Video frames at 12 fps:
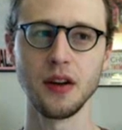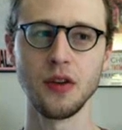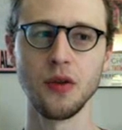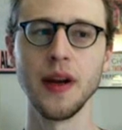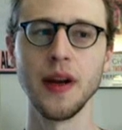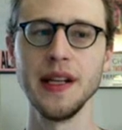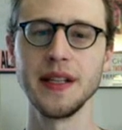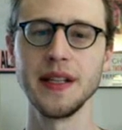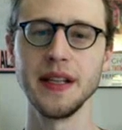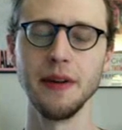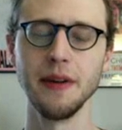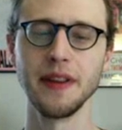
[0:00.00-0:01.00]

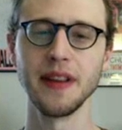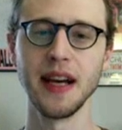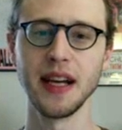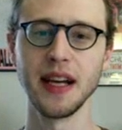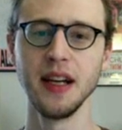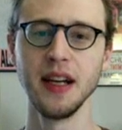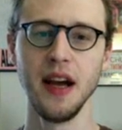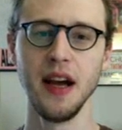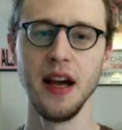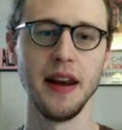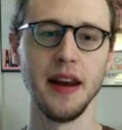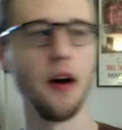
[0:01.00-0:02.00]
crazy with like
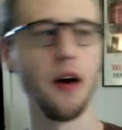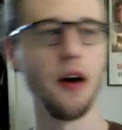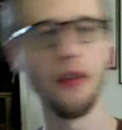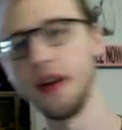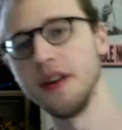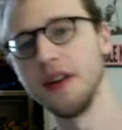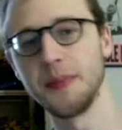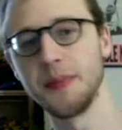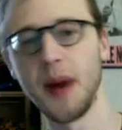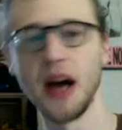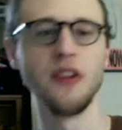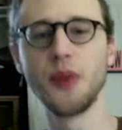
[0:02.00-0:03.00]
now there's a
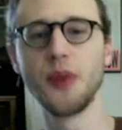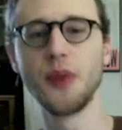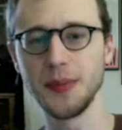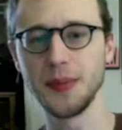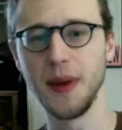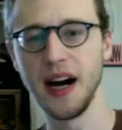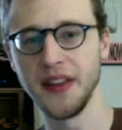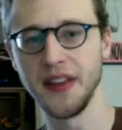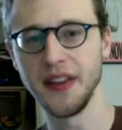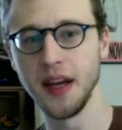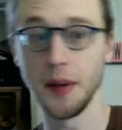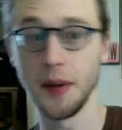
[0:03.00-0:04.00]
pile of bricks
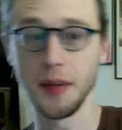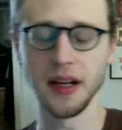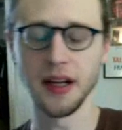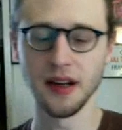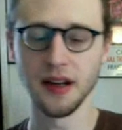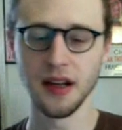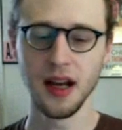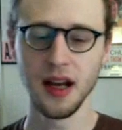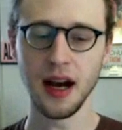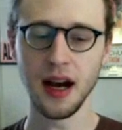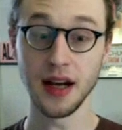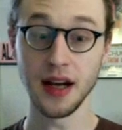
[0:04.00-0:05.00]
behind them. I mean,
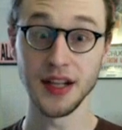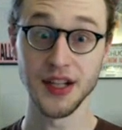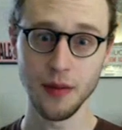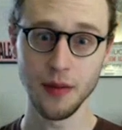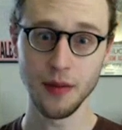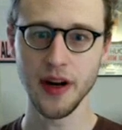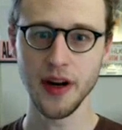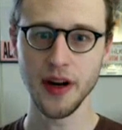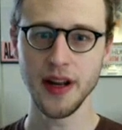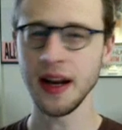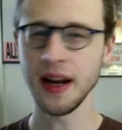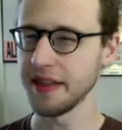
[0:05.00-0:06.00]
I, I
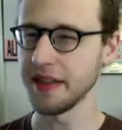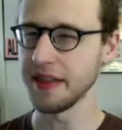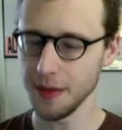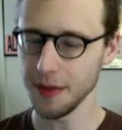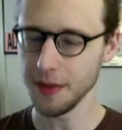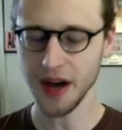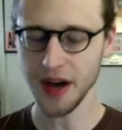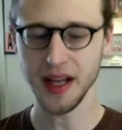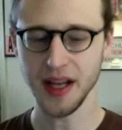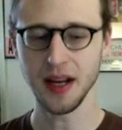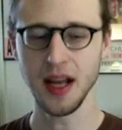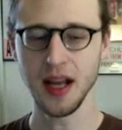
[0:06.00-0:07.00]
storyboarded it and I thought about
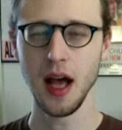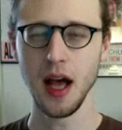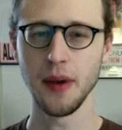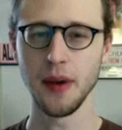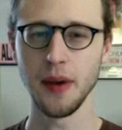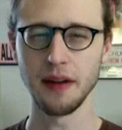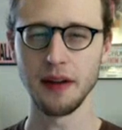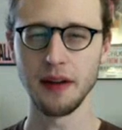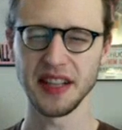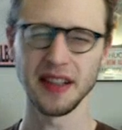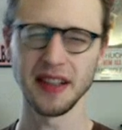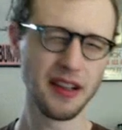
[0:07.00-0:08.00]
it, but I
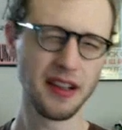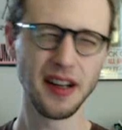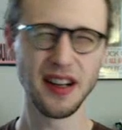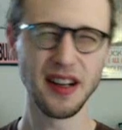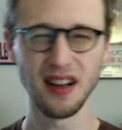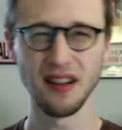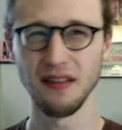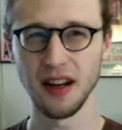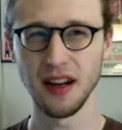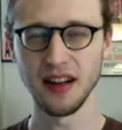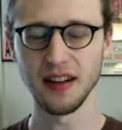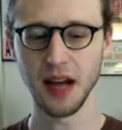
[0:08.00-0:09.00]
was like, no, no, no.
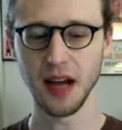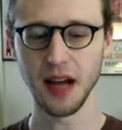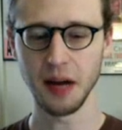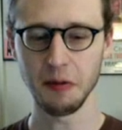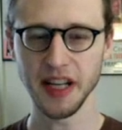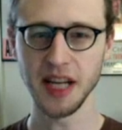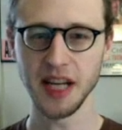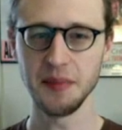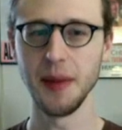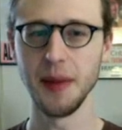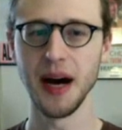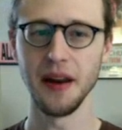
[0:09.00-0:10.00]
Uh, I want to keep
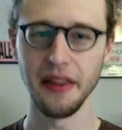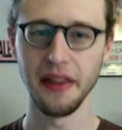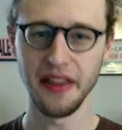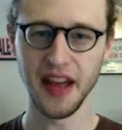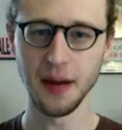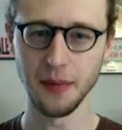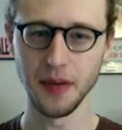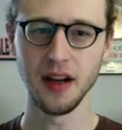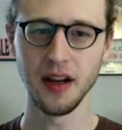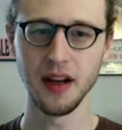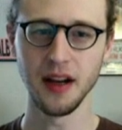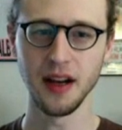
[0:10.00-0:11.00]
it about them
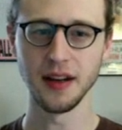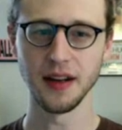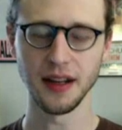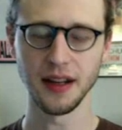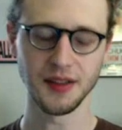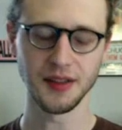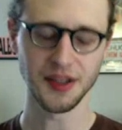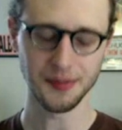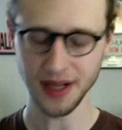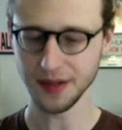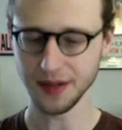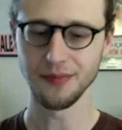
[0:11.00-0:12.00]
and like just
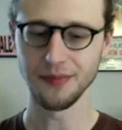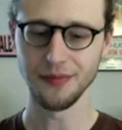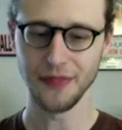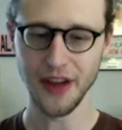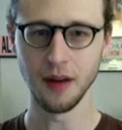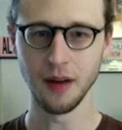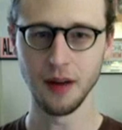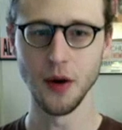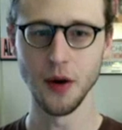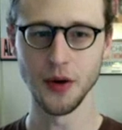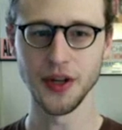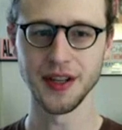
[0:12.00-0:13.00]
make their
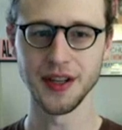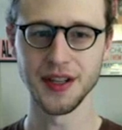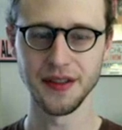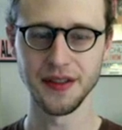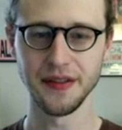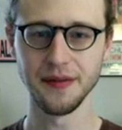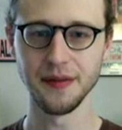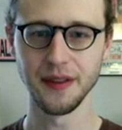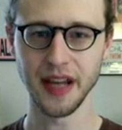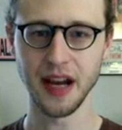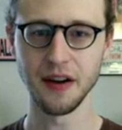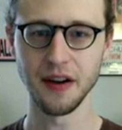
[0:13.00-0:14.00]
emotions and the
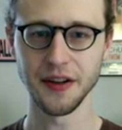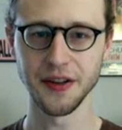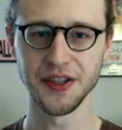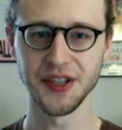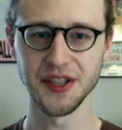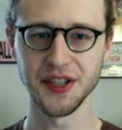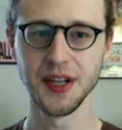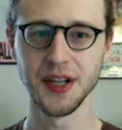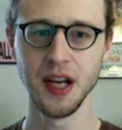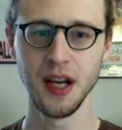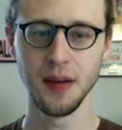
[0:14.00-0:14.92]
characters just